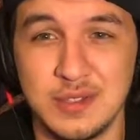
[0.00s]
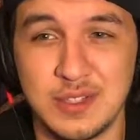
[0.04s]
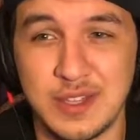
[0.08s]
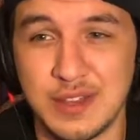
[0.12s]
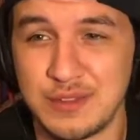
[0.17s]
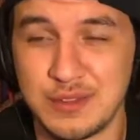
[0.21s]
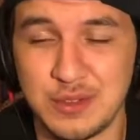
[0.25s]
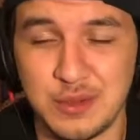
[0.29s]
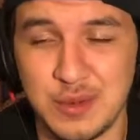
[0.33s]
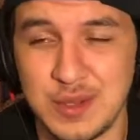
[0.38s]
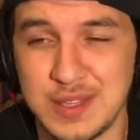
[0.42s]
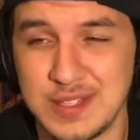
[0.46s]

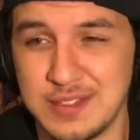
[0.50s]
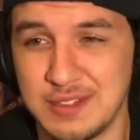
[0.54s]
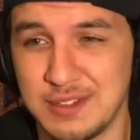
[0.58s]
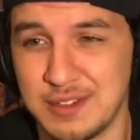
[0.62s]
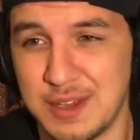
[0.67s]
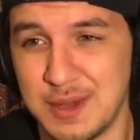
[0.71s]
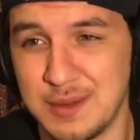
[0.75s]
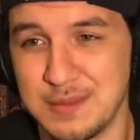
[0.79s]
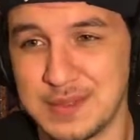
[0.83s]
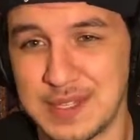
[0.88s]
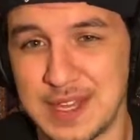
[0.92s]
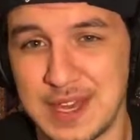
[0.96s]

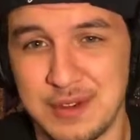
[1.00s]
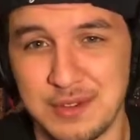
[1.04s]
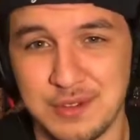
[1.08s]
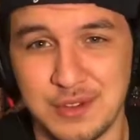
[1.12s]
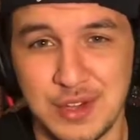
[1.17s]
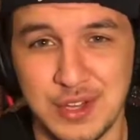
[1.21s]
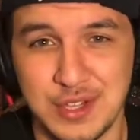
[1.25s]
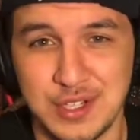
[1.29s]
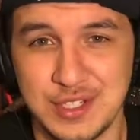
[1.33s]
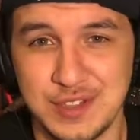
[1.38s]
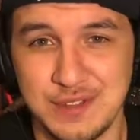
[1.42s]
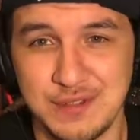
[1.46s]
it comes out
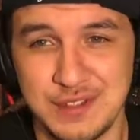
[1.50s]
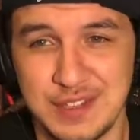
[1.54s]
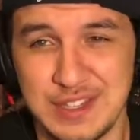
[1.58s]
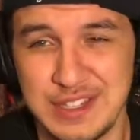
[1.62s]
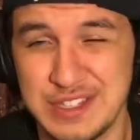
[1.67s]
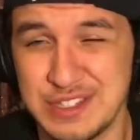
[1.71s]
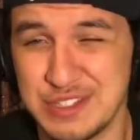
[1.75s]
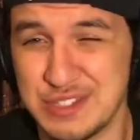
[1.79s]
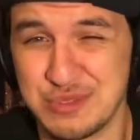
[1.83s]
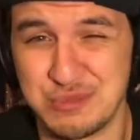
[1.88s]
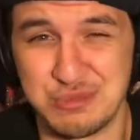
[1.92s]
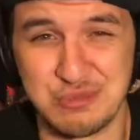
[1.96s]
on
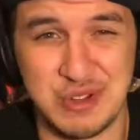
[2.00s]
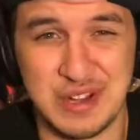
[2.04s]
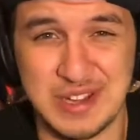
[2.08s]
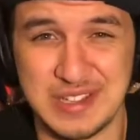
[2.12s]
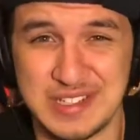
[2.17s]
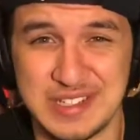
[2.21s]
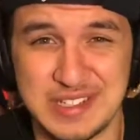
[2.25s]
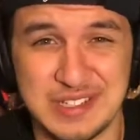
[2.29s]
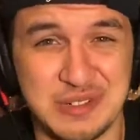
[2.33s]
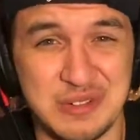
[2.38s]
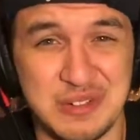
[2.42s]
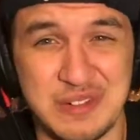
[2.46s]
DVD and just
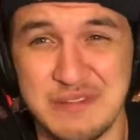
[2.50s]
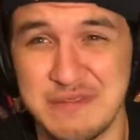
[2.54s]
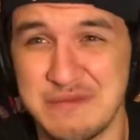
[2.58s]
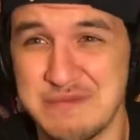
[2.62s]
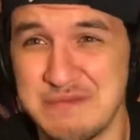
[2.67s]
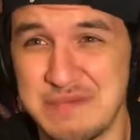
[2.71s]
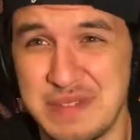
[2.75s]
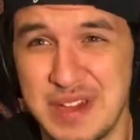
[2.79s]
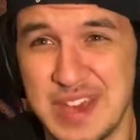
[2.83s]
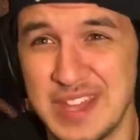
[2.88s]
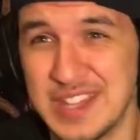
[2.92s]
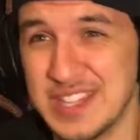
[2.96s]
rent it. Don't even
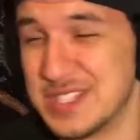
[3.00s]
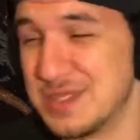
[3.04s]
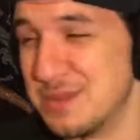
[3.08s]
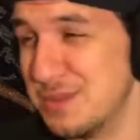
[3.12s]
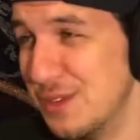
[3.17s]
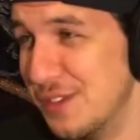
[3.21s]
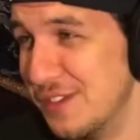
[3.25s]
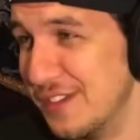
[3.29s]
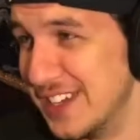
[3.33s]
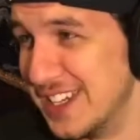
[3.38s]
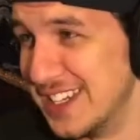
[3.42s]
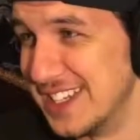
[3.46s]
buy this
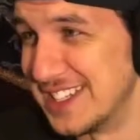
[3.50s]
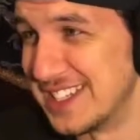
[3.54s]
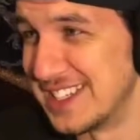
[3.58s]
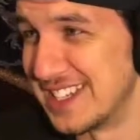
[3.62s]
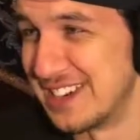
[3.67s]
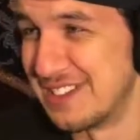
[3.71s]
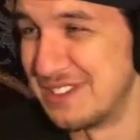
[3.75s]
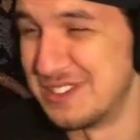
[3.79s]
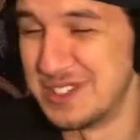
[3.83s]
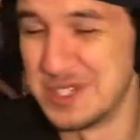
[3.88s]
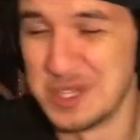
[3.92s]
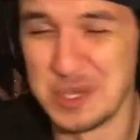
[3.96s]
movie. It's
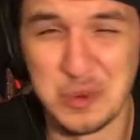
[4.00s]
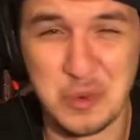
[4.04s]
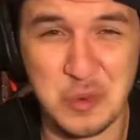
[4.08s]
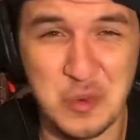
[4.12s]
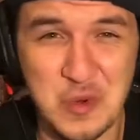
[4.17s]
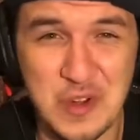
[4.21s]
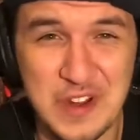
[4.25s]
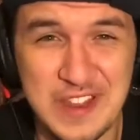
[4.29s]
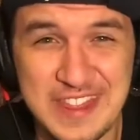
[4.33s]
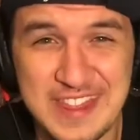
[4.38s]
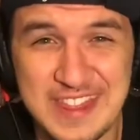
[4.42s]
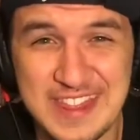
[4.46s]
not really
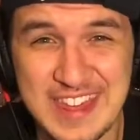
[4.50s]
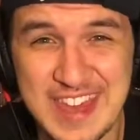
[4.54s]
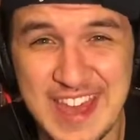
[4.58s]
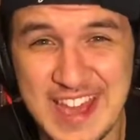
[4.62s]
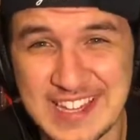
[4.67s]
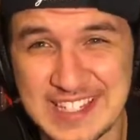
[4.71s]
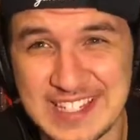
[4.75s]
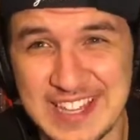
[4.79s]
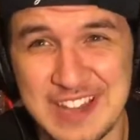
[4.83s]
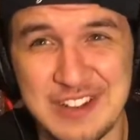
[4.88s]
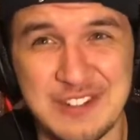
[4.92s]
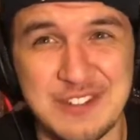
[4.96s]
worth
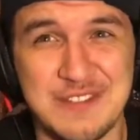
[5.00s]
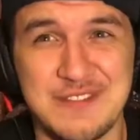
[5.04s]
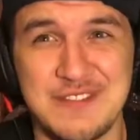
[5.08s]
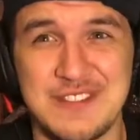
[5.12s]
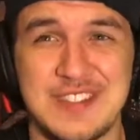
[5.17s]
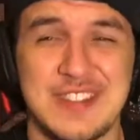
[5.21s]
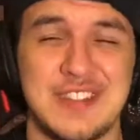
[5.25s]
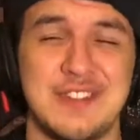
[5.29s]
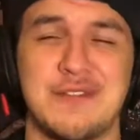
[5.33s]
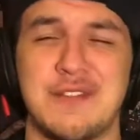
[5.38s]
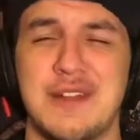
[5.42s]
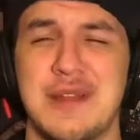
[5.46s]
that, I don't even
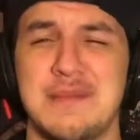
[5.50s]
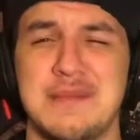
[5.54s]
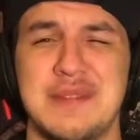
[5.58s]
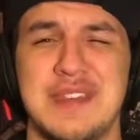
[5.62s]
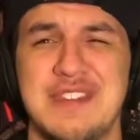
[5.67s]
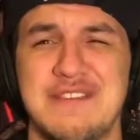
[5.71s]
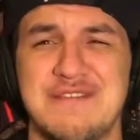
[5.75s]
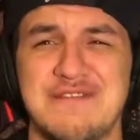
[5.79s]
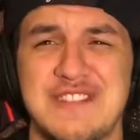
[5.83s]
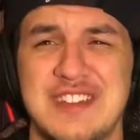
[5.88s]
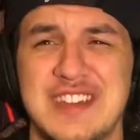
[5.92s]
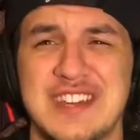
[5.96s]
think, for
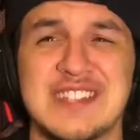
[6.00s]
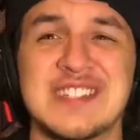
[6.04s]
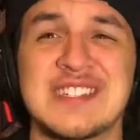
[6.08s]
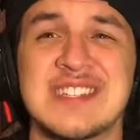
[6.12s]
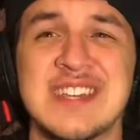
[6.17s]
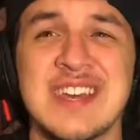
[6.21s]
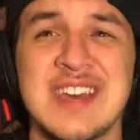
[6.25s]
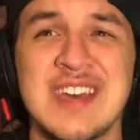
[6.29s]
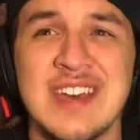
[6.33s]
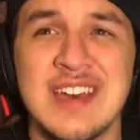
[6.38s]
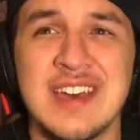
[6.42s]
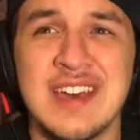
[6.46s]
NBA
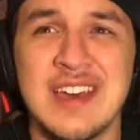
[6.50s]
fans.